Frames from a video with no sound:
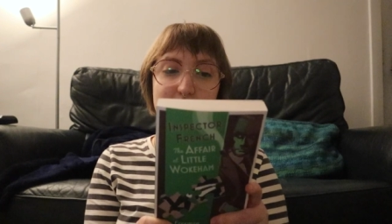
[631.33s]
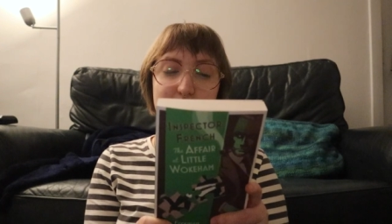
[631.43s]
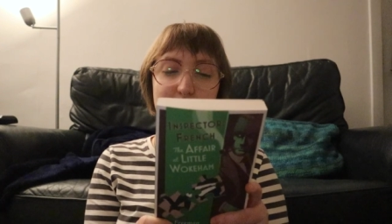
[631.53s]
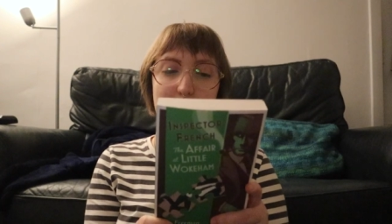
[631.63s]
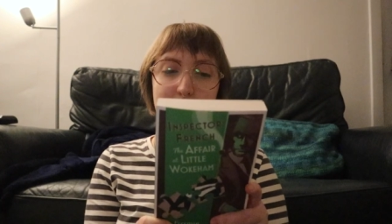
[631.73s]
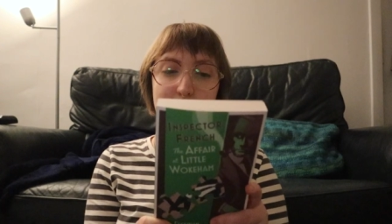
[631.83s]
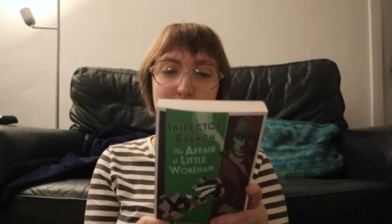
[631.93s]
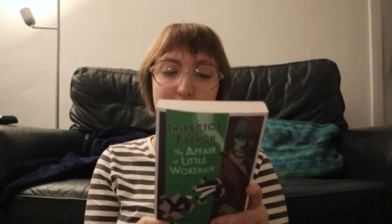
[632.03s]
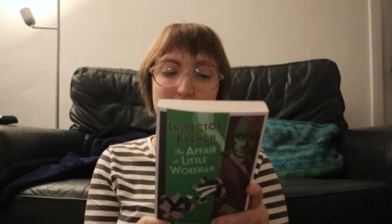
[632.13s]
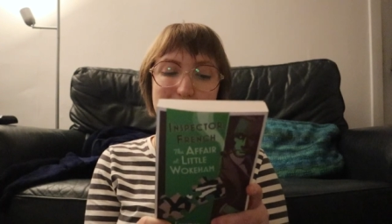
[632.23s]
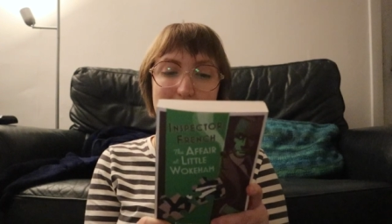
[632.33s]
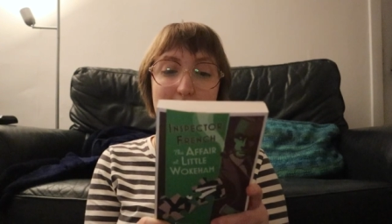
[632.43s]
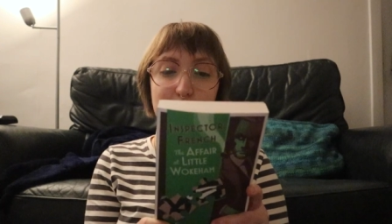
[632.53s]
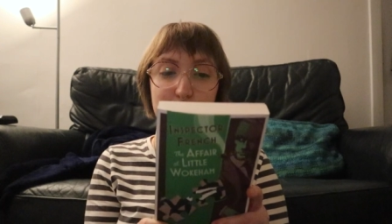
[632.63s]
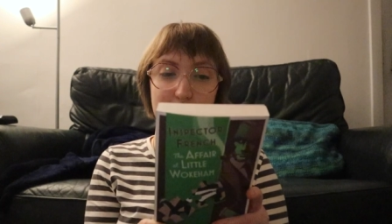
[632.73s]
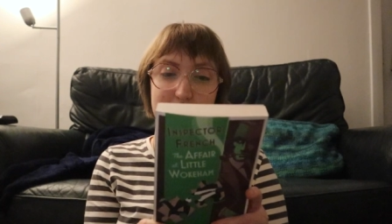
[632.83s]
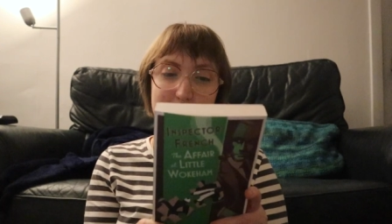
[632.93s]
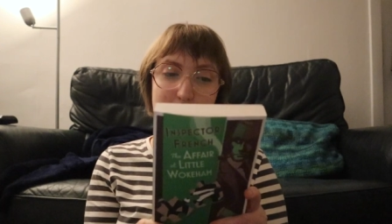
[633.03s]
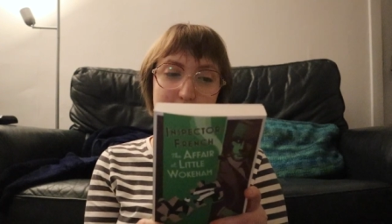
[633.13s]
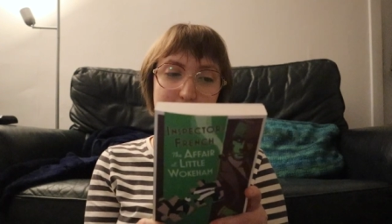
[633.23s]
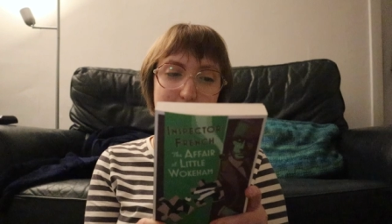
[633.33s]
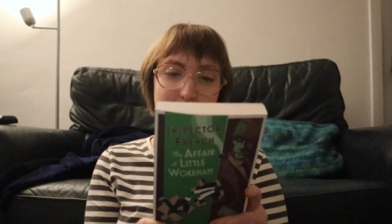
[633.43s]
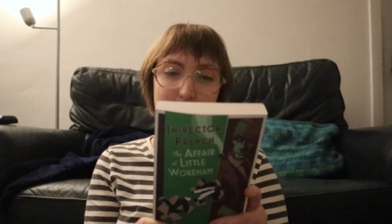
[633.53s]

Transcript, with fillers: to the crime of murder has never crossed his mind.